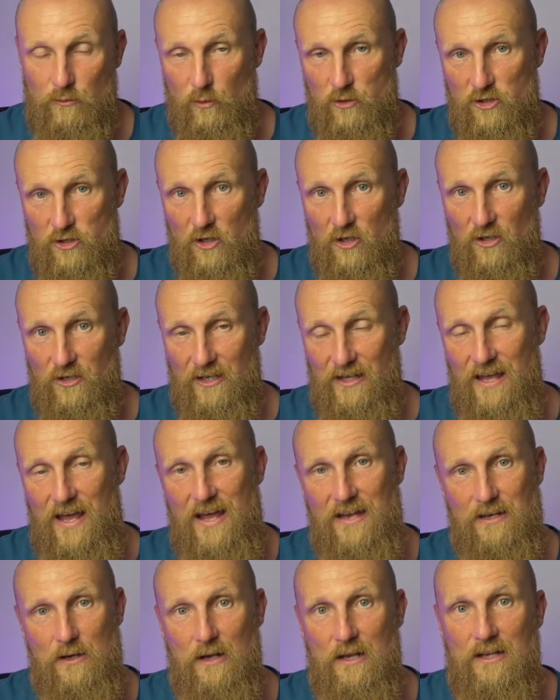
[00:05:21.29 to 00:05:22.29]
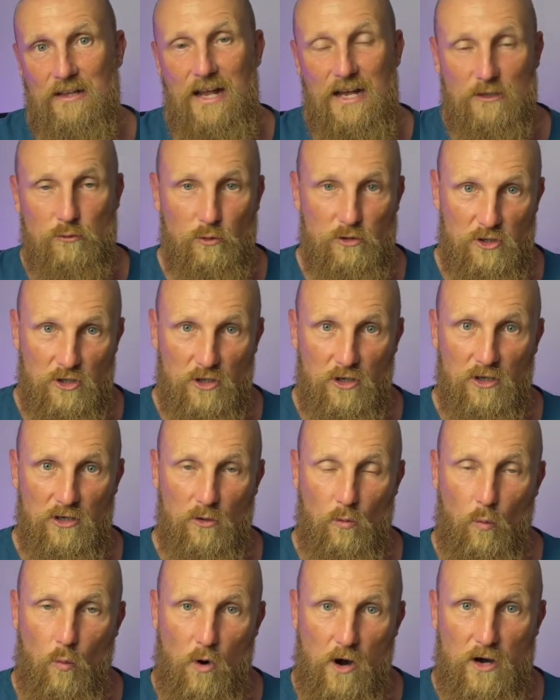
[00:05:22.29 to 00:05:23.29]
gonna get. That's what you're gonna
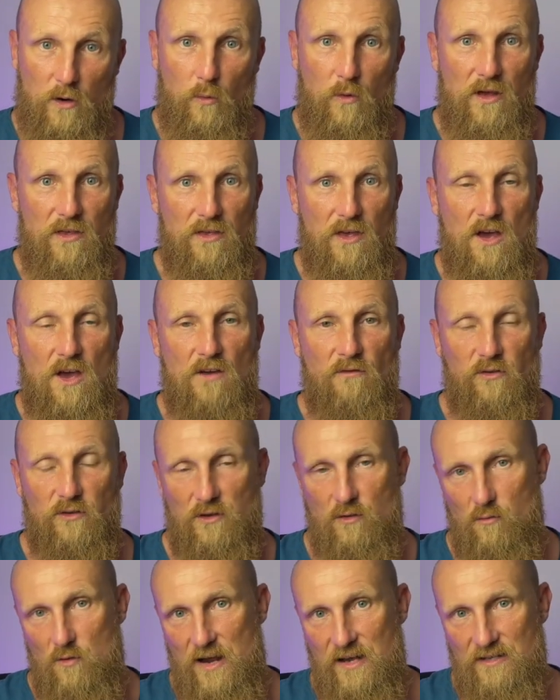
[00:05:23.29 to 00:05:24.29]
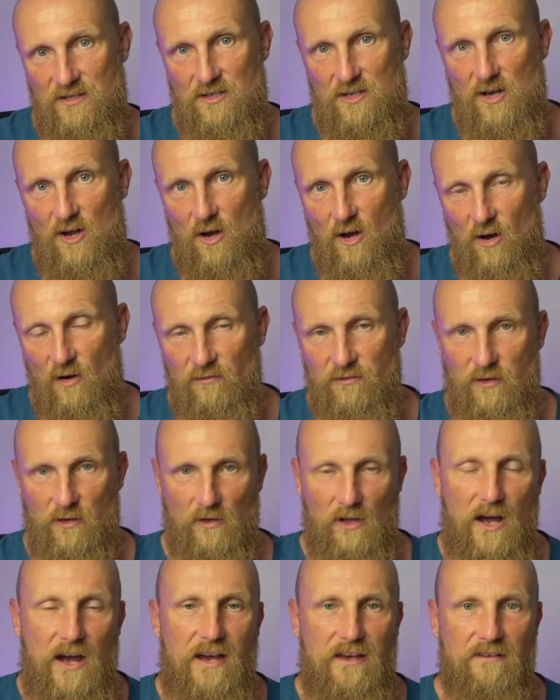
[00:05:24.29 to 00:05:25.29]
work with for the rest of your
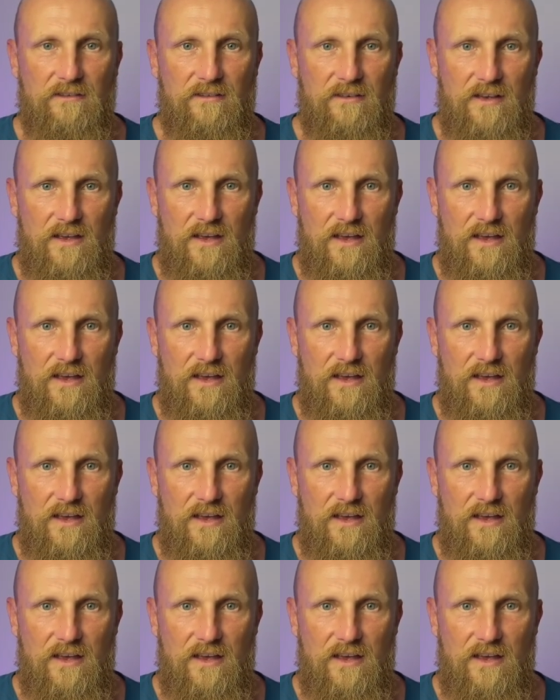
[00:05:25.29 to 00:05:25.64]
life.